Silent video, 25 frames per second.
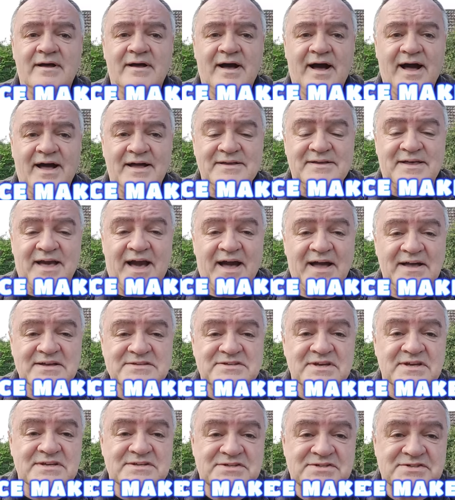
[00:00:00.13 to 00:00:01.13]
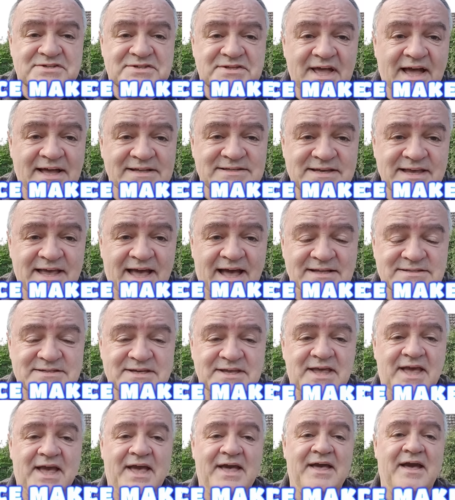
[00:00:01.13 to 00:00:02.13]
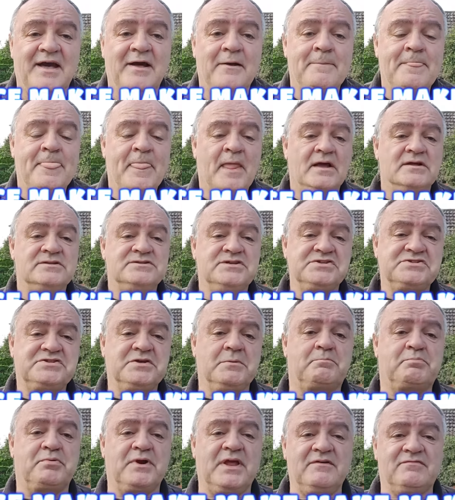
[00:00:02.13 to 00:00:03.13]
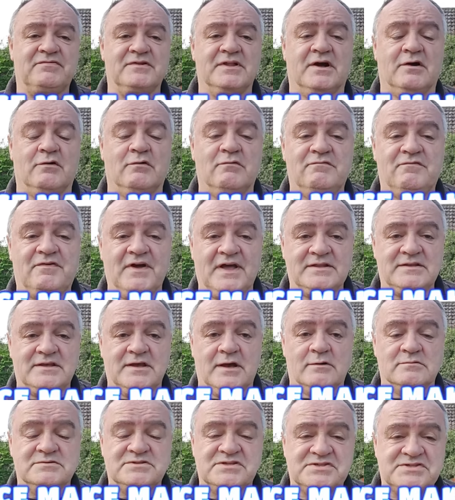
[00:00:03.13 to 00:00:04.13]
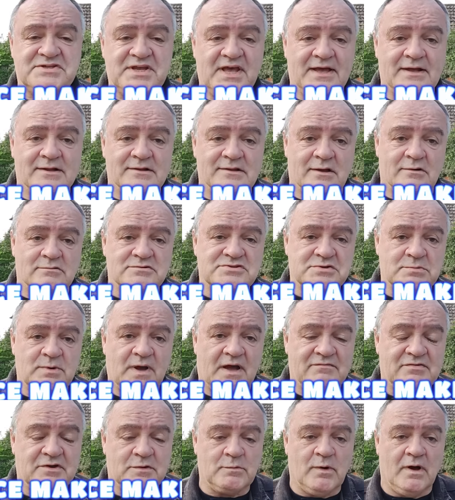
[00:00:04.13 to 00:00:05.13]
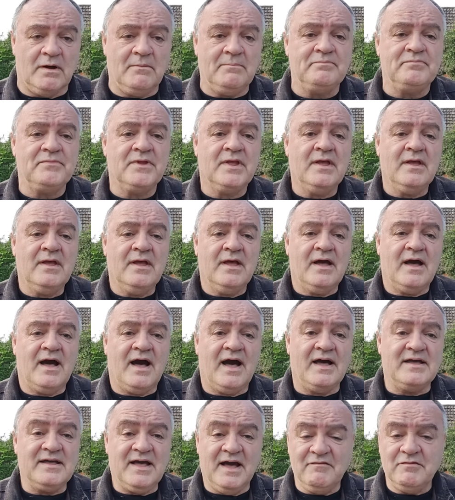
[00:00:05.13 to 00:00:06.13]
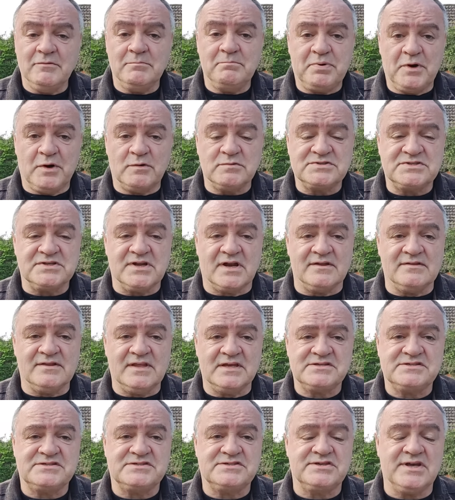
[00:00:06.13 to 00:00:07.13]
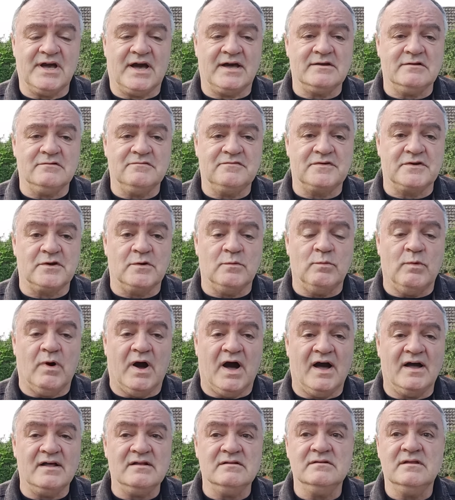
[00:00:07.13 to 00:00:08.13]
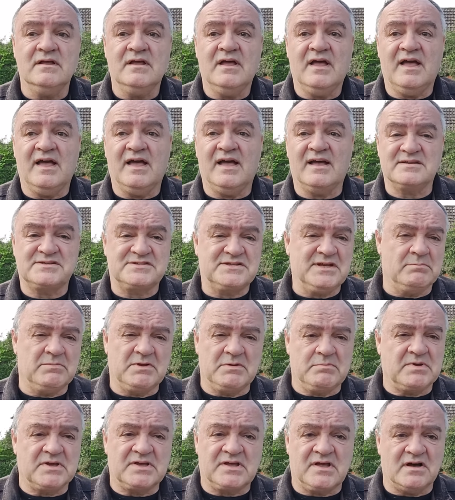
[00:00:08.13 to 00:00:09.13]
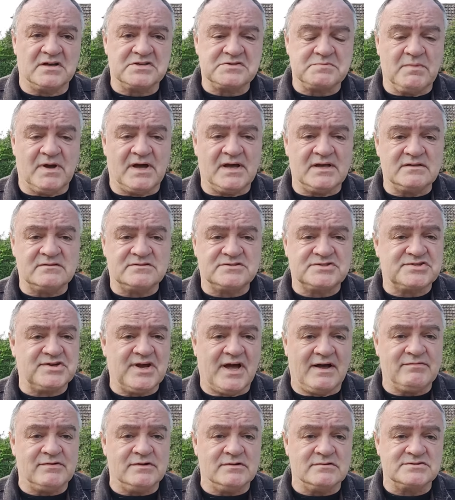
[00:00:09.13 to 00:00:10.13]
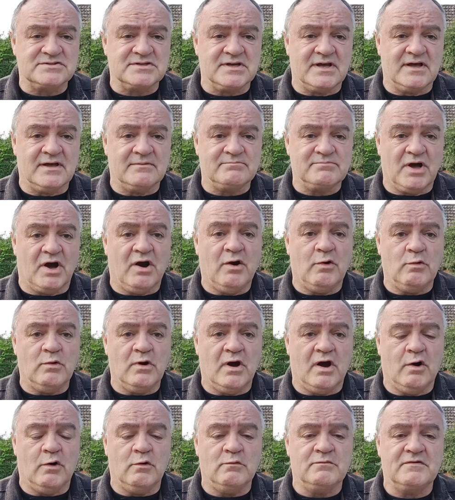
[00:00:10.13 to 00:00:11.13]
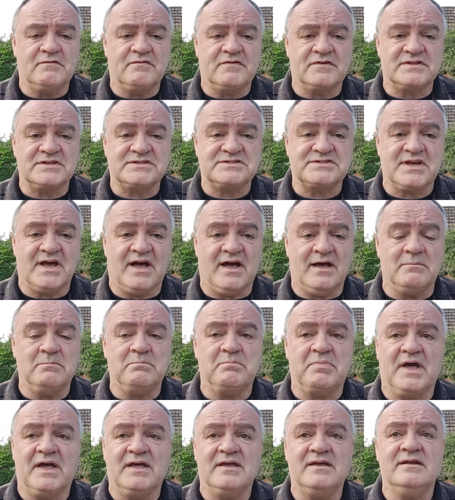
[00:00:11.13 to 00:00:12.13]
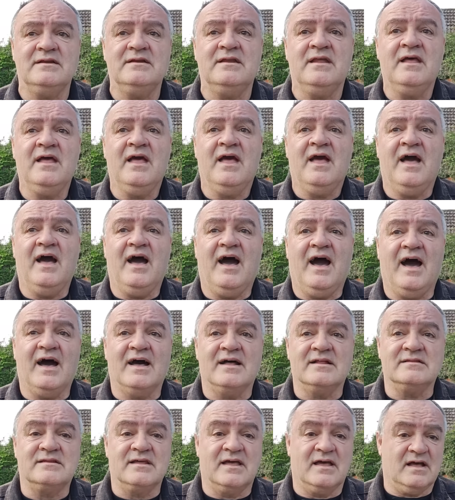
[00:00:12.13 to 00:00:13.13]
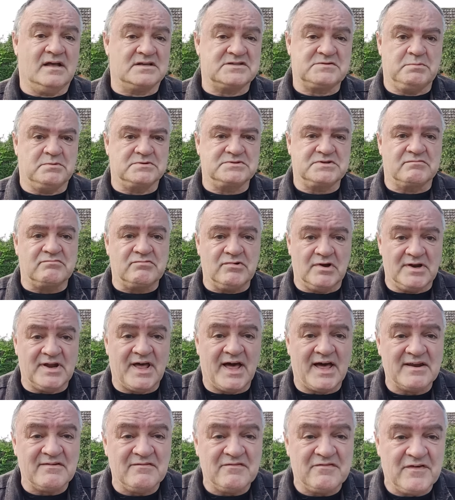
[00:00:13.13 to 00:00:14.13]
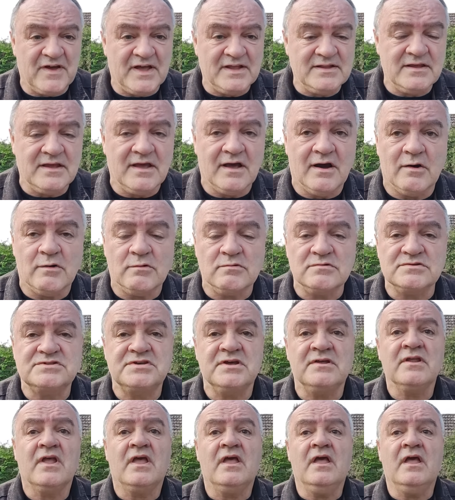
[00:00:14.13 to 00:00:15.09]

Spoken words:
Hi guys, Steady Eddie here. Just a brief little video to say hello to everyone. I haven't posted on this channel for a while, simply because my travels are over for the time being, and I suppose I've run out of videos.